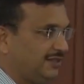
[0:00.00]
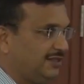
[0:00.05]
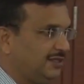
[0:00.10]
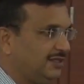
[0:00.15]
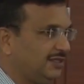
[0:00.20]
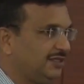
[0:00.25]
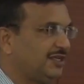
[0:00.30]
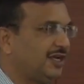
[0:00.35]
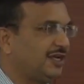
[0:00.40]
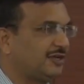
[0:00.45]

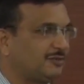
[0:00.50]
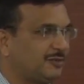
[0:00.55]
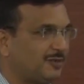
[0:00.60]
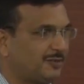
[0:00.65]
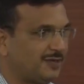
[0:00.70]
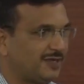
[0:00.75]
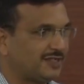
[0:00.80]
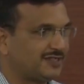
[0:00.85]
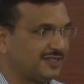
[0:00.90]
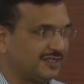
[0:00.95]
in
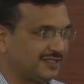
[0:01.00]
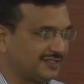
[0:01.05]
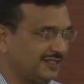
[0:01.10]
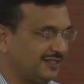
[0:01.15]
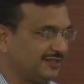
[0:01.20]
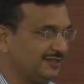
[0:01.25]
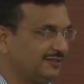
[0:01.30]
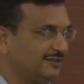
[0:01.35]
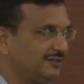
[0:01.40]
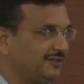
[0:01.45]
automobile sector,
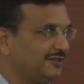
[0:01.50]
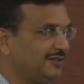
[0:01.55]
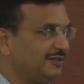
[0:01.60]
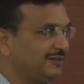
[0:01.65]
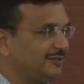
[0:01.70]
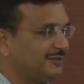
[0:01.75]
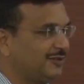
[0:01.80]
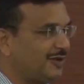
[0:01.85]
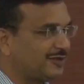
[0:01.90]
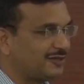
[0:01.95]

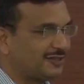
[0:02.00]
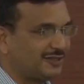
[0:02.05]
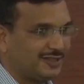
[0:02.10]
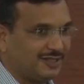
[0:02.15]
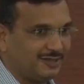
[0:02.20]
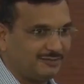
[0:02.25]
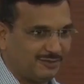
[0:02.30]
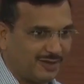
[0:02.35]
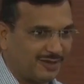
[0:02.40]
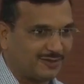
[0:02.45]
not in
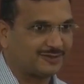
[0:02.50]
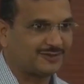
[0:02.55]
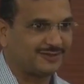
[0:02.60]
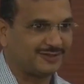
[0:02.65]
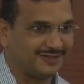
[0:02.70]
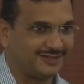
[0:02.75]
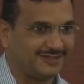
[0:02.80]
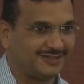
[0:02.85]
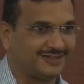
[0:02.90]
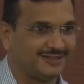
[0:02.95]
a
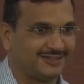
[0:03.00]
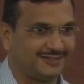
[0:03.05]
Maruti